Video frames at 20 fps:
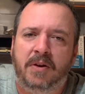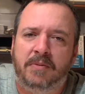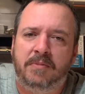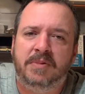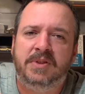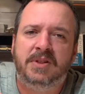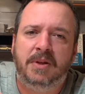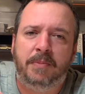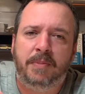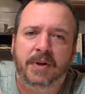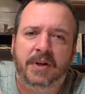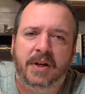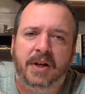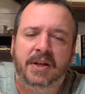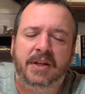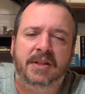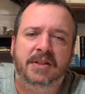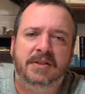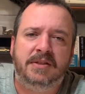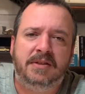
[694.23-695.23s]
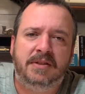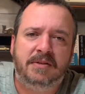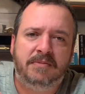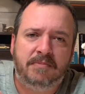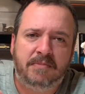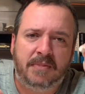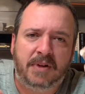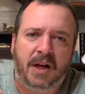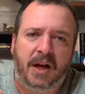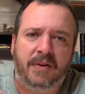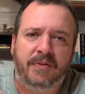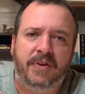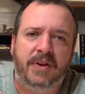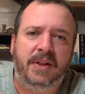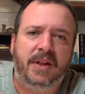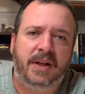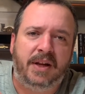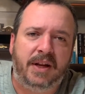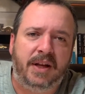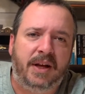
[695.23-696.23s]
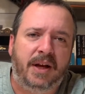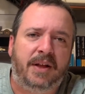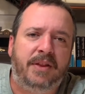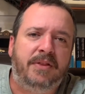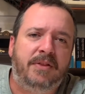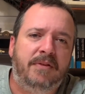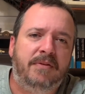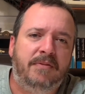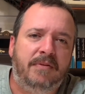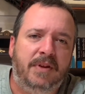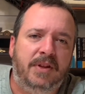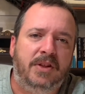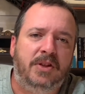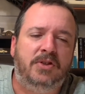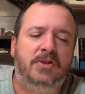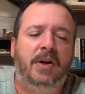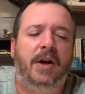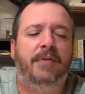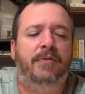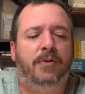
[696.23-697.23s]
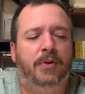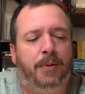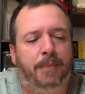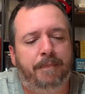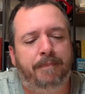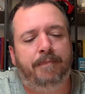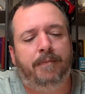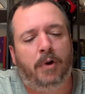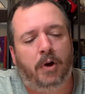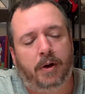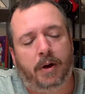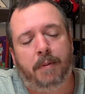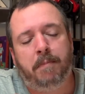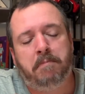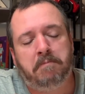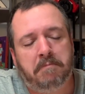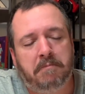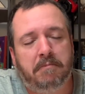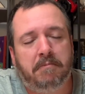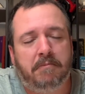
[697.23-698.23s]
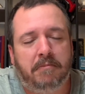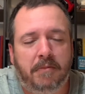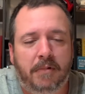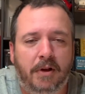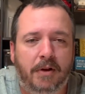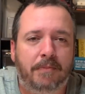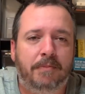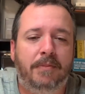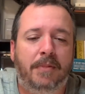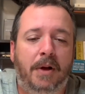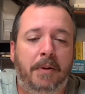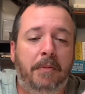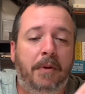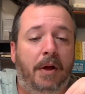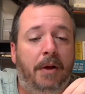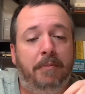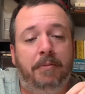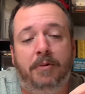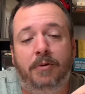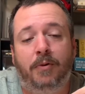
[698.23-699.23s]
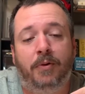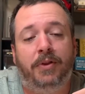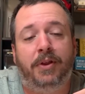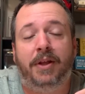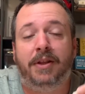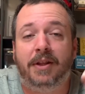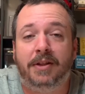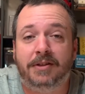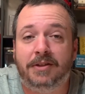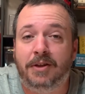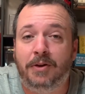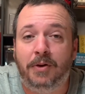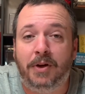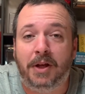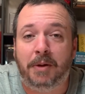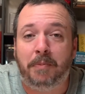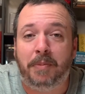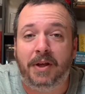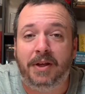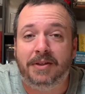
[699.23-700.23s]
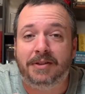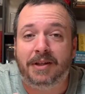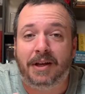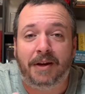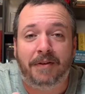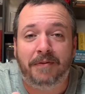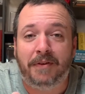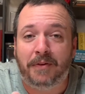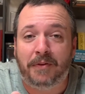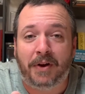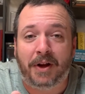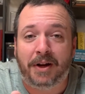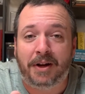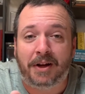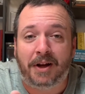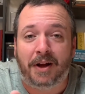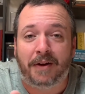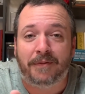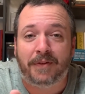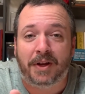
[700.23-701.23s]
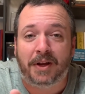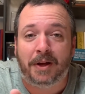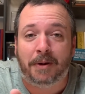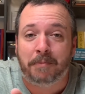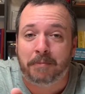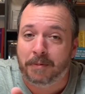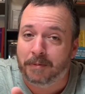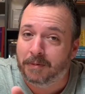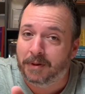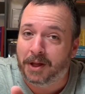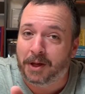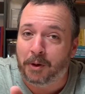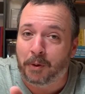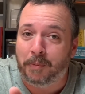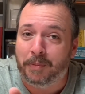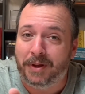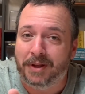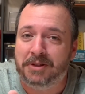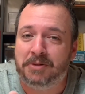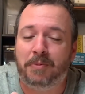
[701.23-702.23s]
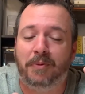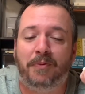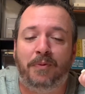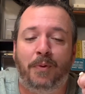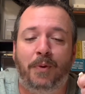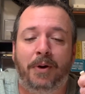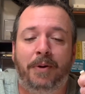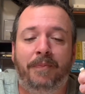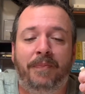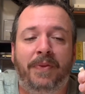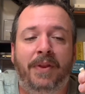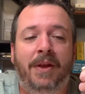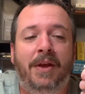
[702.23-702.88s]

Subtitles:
sipping on his coffee that he got in the drive-thru. Okay. Yeah, I'm cool with that. That's a unique piece. I've never had a coffee cup Lego piece before.